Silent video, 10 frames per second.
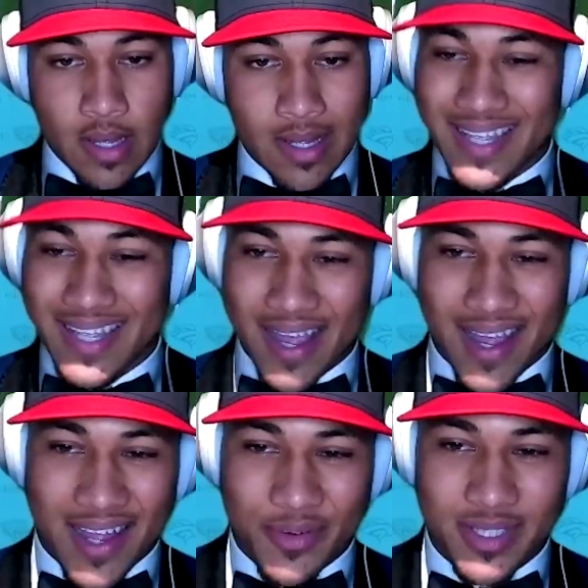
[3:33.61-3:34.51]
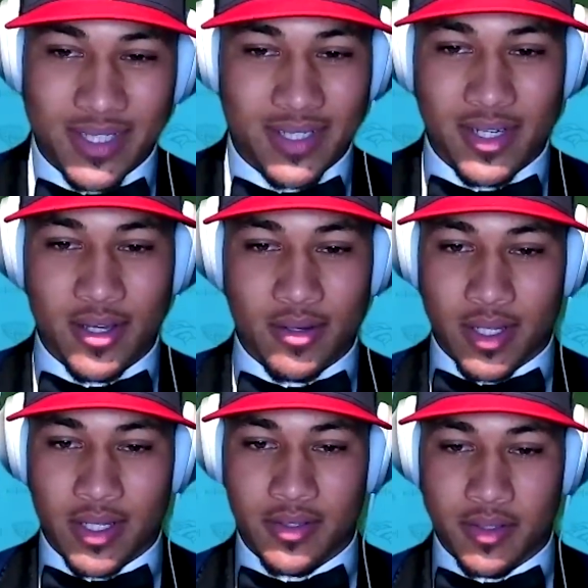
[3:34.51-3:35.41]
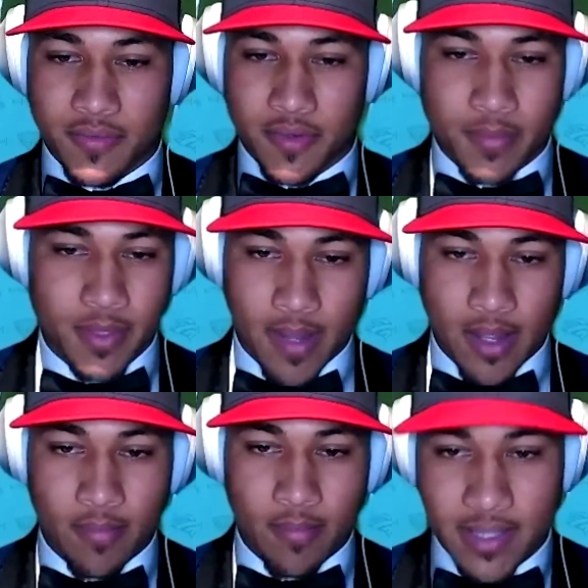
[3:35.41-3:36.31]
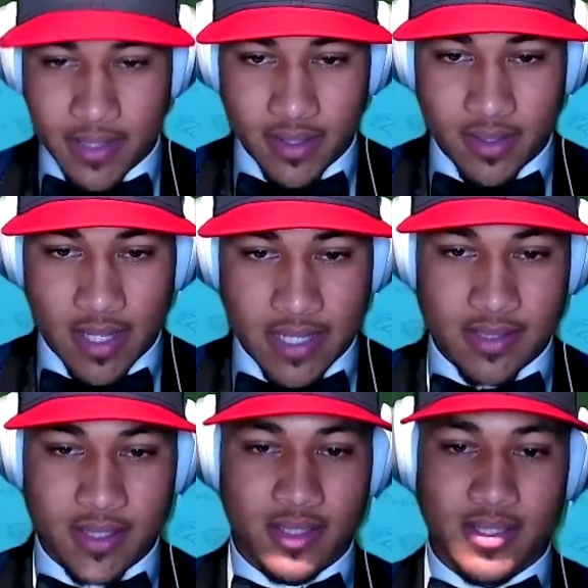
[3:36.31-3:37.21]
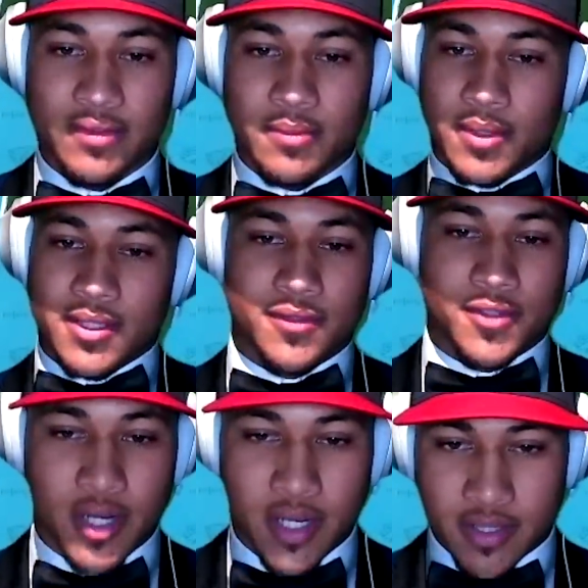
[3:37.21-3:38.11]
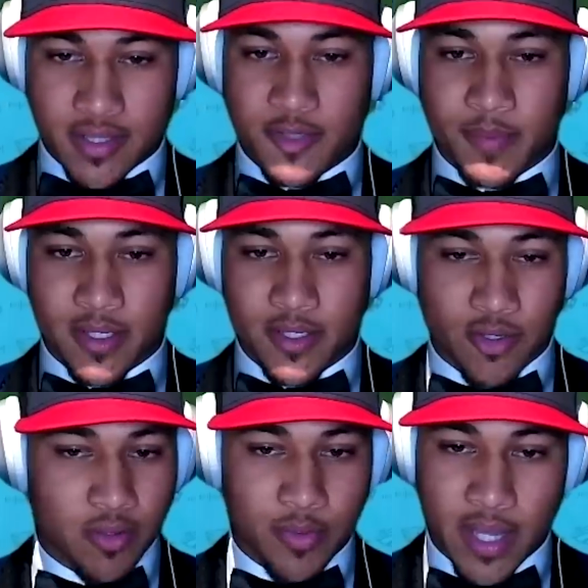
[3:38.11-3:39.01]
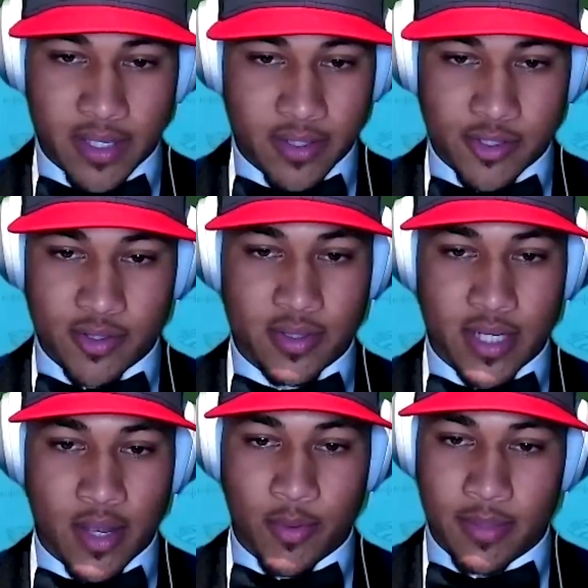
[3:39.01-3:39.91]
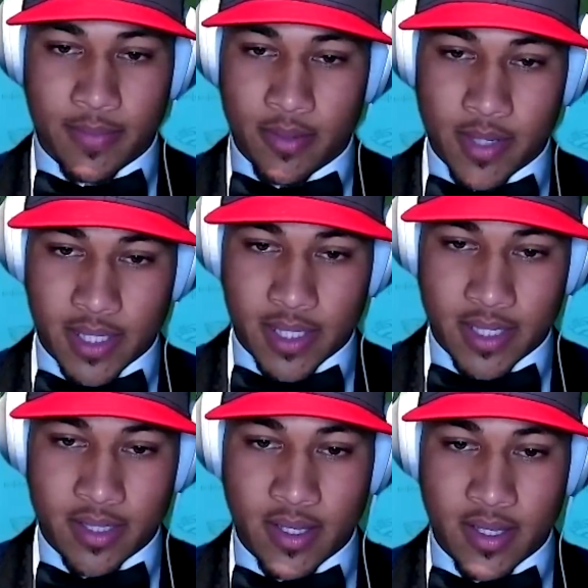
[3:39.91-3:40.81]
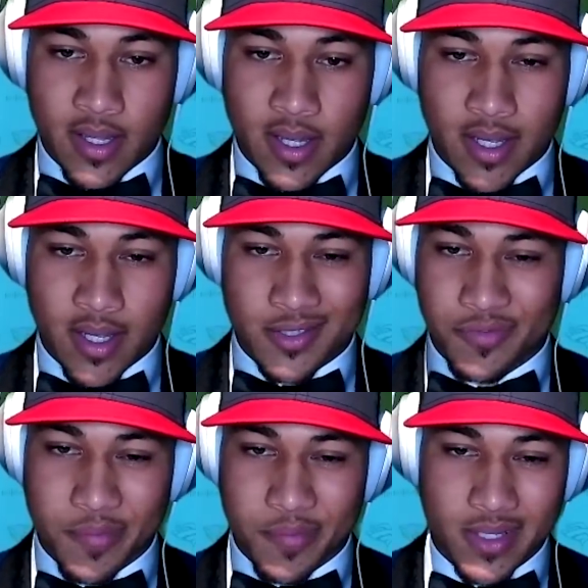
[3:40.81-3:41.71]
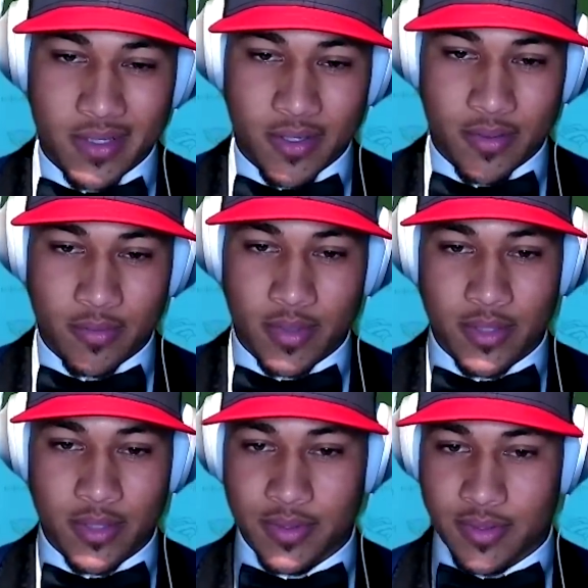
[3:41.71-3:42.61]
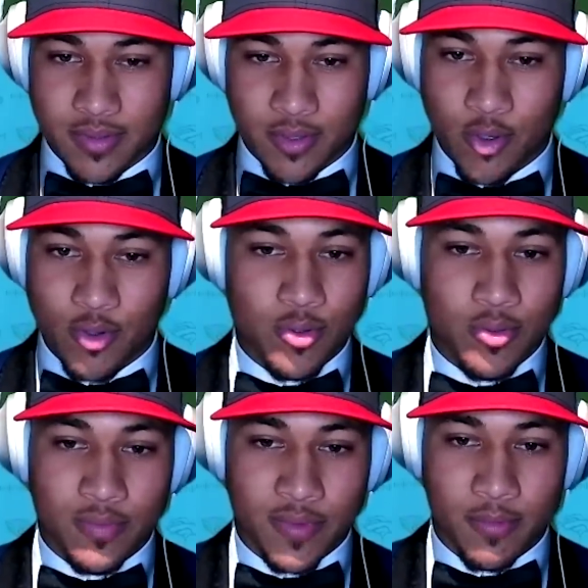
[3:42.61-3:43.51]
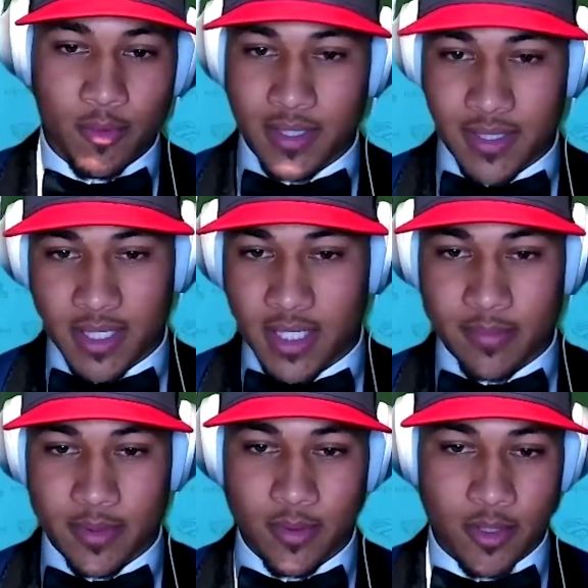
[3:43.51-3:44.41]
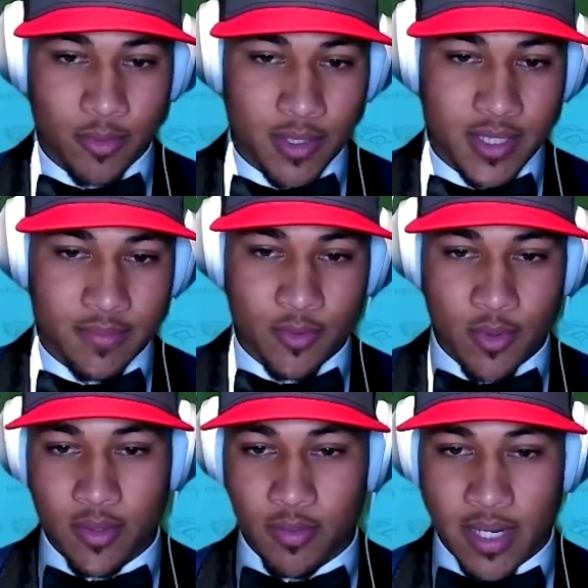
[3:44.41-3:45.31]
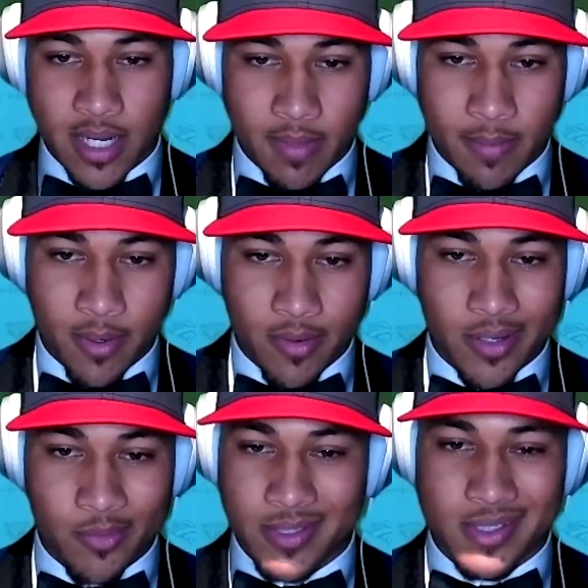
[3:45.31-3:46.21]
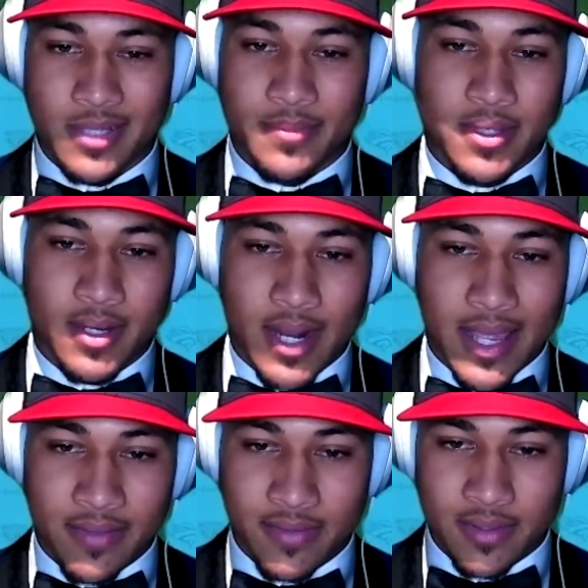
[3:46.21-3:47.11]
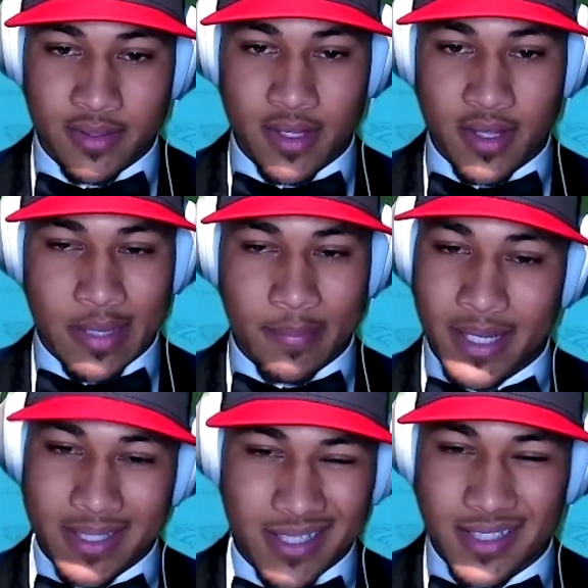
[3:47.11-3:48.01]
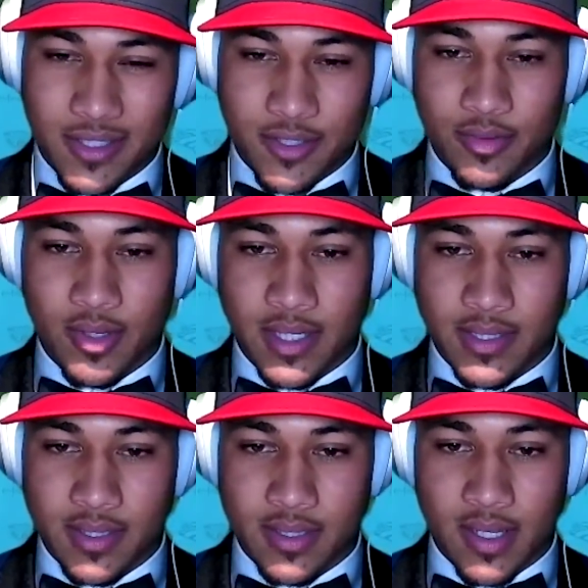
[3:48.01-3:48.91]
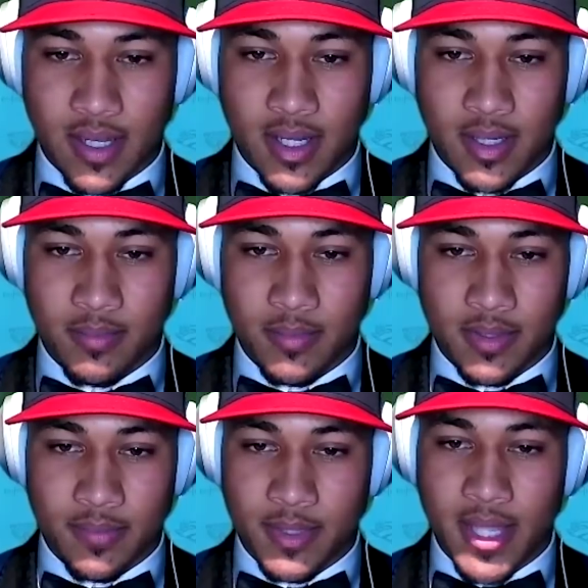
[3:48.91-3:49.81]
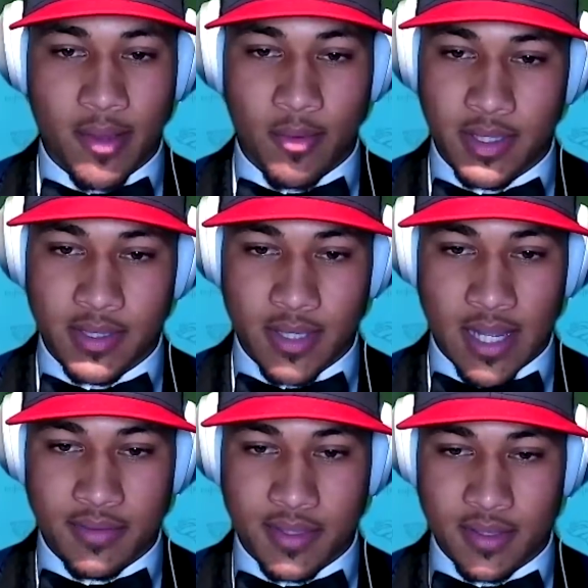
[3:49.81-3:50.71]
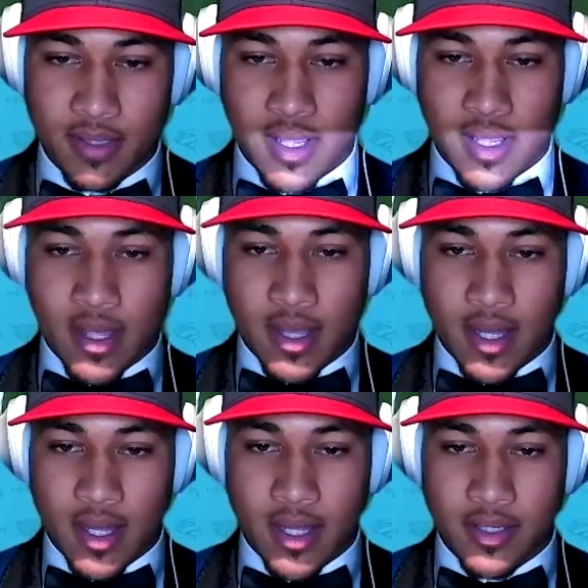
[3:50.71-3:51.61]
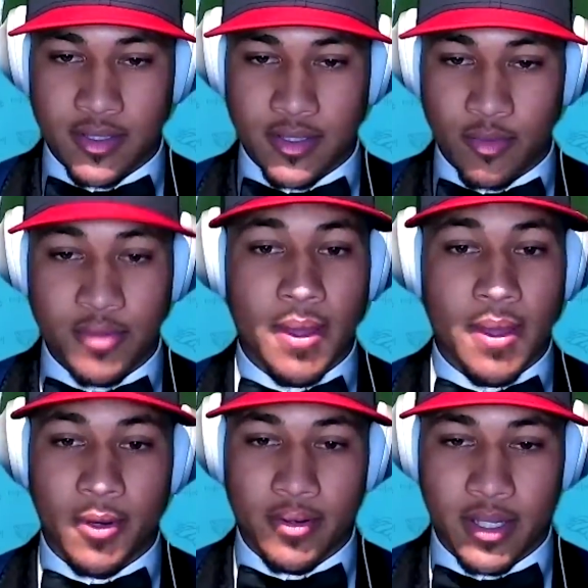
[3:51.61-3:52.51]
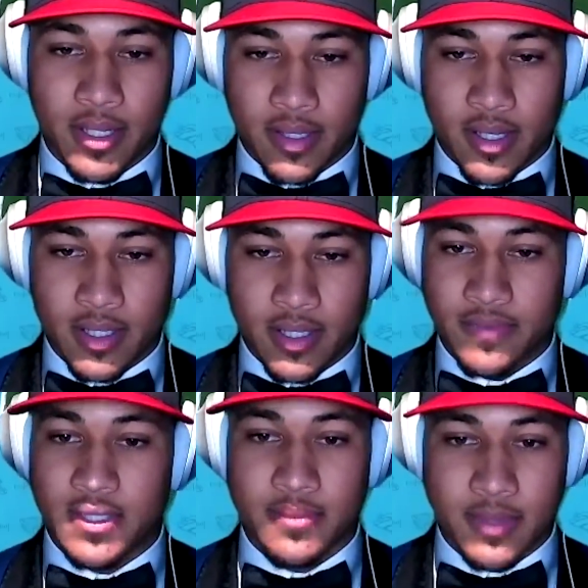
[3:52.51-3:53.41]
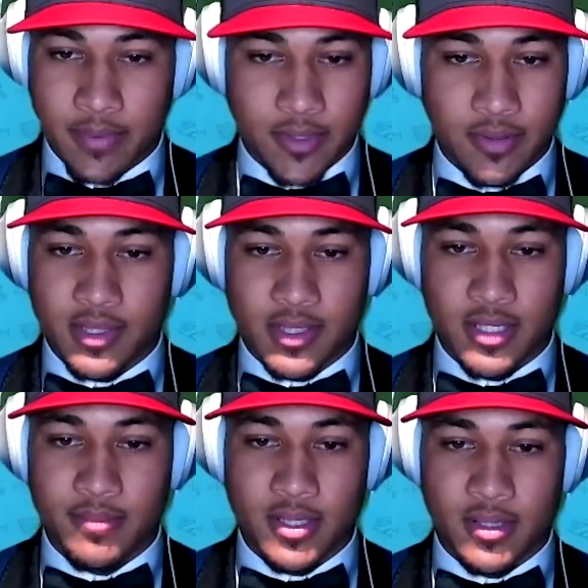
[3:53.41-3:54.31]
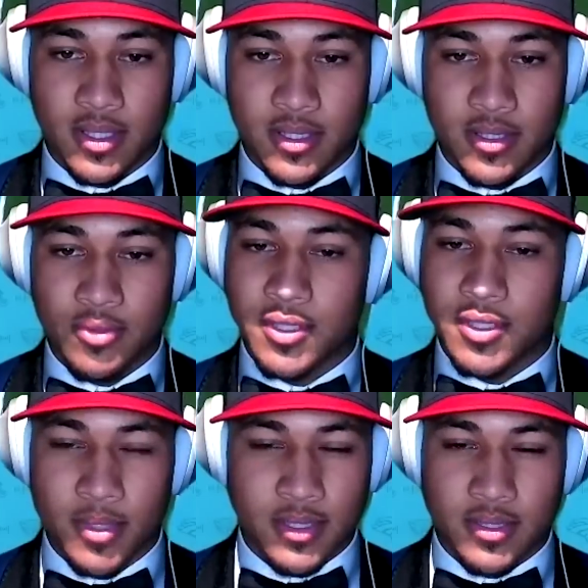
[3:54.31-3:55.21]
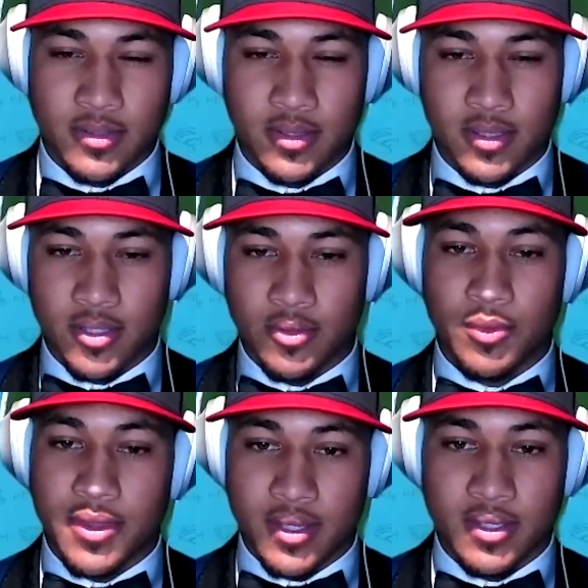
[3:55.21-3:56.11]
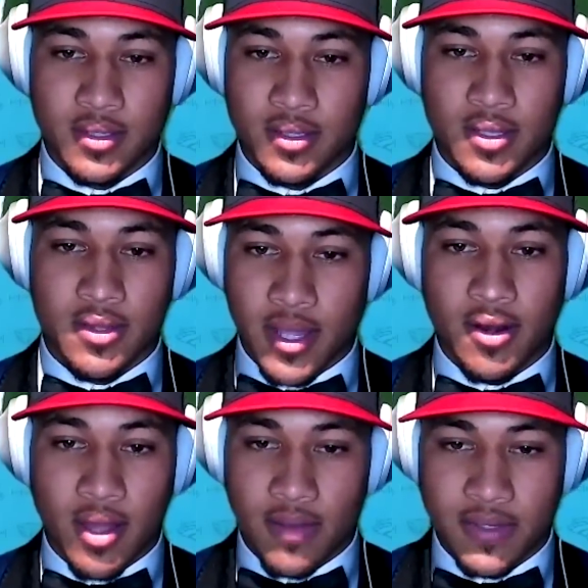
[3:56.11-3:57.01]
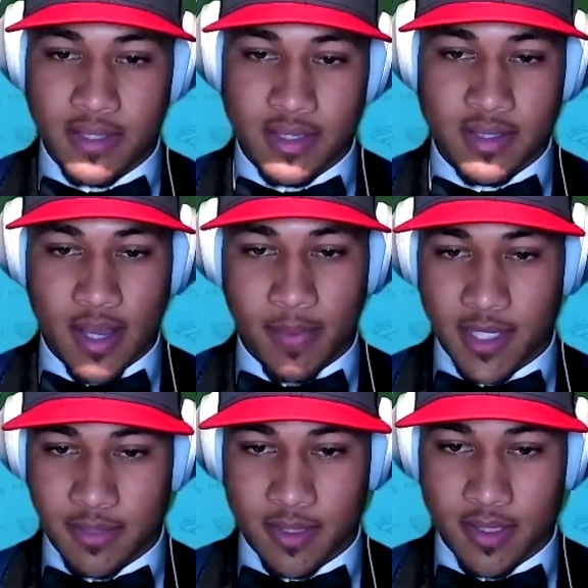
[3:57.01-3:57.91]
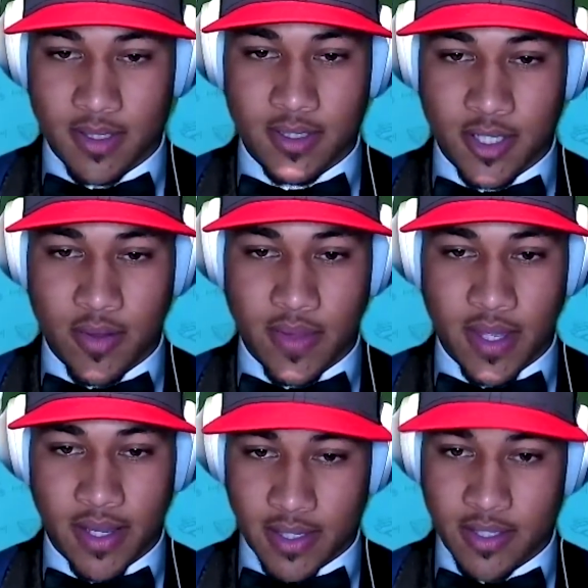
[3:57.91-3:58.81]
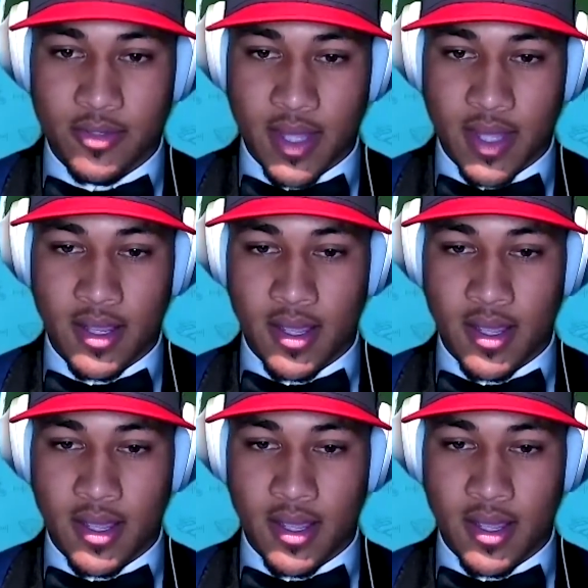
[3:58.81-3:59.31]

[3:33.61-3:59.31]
Yeah, I really didn't know. And for me, my whole mindset the last 6-7 months of training has just been controlling what I can control and not worrying about what I can't. So for me, you know, whether it was who from what team or what teams were not at my pro day wasn't something that I even paid attention to, honestly. But yeah, I wanted to obviously, with my pro day, give teams an opportunity to see me and do as much, you know, within their offenses as I possibly could and show that I can do that,